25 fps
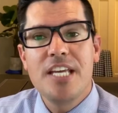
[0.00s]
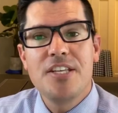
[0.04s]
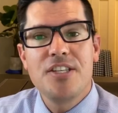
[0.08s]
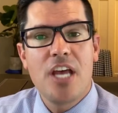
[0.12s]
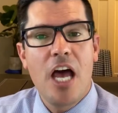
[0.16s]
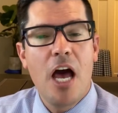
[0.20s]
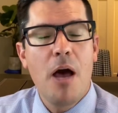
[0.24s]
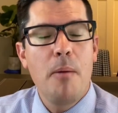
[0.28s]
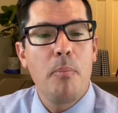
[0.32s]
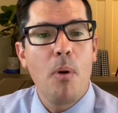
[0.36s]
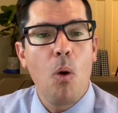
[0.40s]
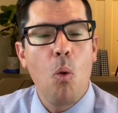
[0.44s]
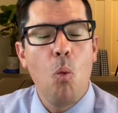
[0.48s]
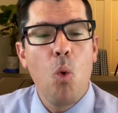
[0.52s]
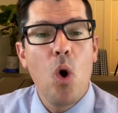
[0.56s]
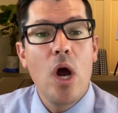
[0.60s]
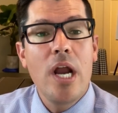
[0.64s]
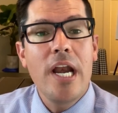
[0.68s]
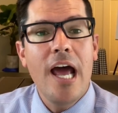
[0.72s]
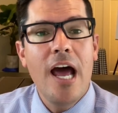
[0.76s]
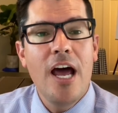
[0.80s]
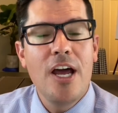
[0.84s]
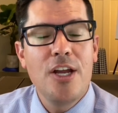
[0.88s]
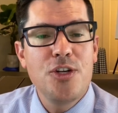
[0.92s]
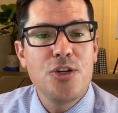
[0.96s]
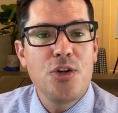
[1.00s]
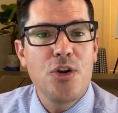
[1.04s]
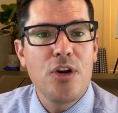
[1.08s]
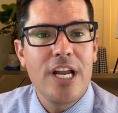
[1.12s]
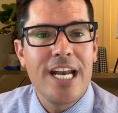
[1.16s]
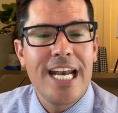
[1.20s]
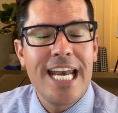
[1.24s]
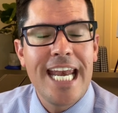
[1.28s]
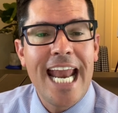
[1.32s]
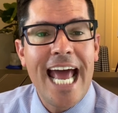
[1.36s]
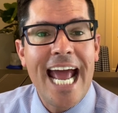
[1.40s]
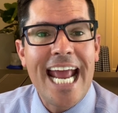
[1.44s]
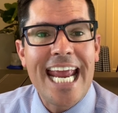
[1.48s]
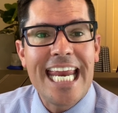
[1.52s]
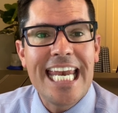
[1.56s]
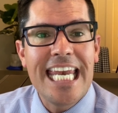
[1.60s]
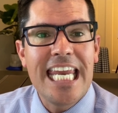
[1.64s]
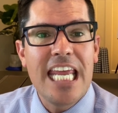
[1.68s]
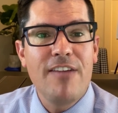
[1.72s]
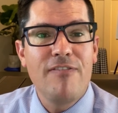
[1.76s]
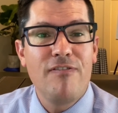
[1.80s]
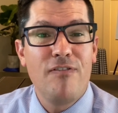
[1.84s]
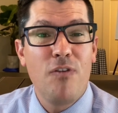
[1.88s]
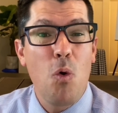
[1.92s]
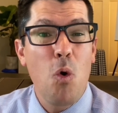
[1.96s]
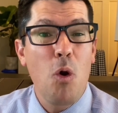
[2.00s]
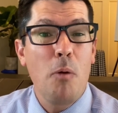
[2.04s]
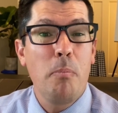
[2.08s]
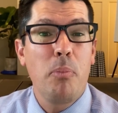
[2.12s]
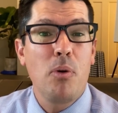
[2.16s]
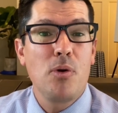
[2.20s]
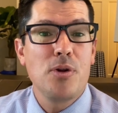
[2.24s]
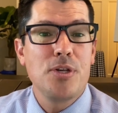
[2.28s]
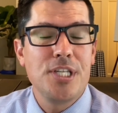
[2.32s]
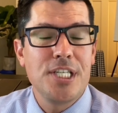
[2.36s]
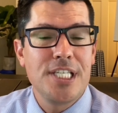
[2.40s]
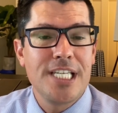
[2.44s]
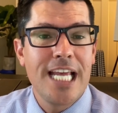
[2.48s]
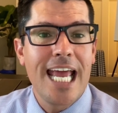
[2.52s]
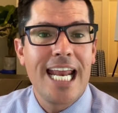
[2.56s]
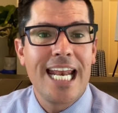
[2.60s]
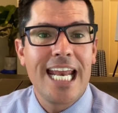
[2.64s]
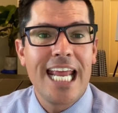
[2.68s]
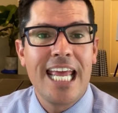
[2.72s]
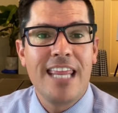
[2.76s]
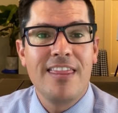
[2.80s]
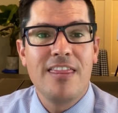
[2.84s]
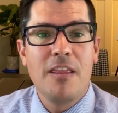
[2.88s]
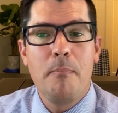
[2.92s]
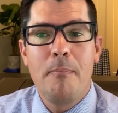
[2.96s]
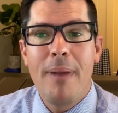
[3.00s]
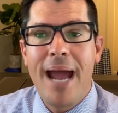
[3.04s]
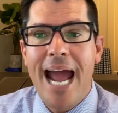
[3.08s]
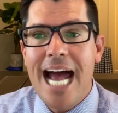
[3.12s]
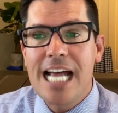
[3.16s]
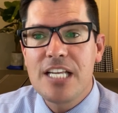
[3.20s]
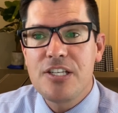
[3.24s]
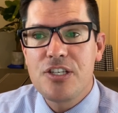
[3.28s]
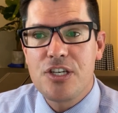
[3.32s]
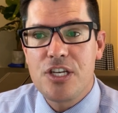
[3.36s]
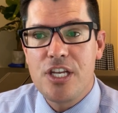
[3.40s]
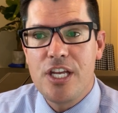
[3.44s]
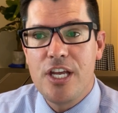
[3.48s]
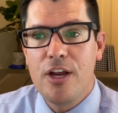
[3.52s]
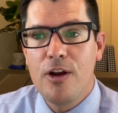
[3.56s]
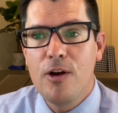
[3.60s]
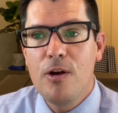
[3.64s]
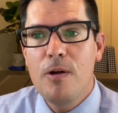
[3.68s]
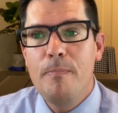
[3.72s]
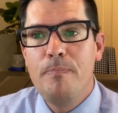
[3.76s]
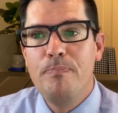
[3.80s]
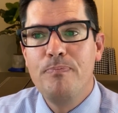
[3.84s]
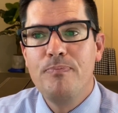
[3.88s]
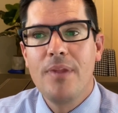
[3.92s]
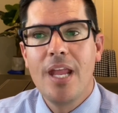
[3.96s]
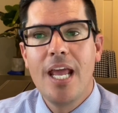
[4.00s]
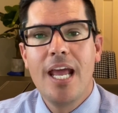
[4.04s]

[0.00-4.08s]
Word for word: up 194% in the past year.